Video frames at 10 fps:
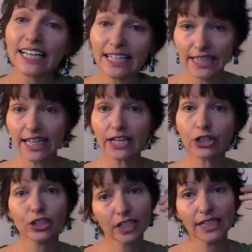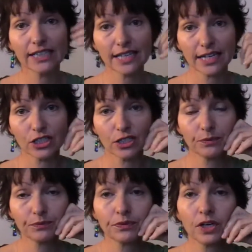In that earlier
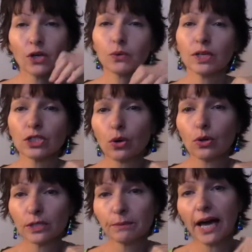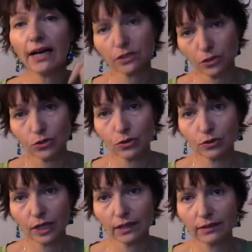section, we talked about
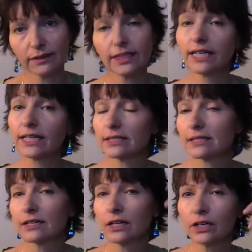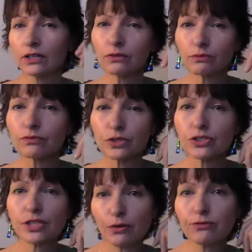soothing, that is,
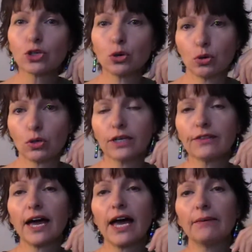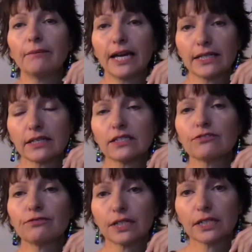self-talk that makes us
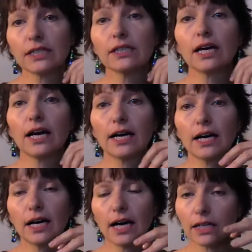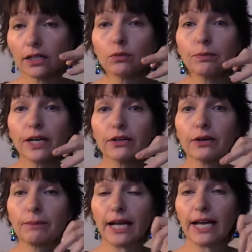feel a little better
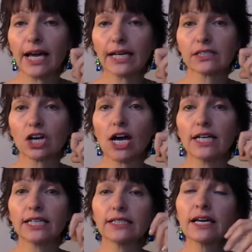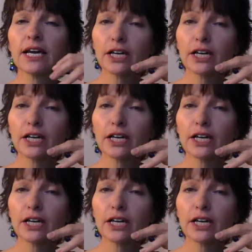about our anxieties,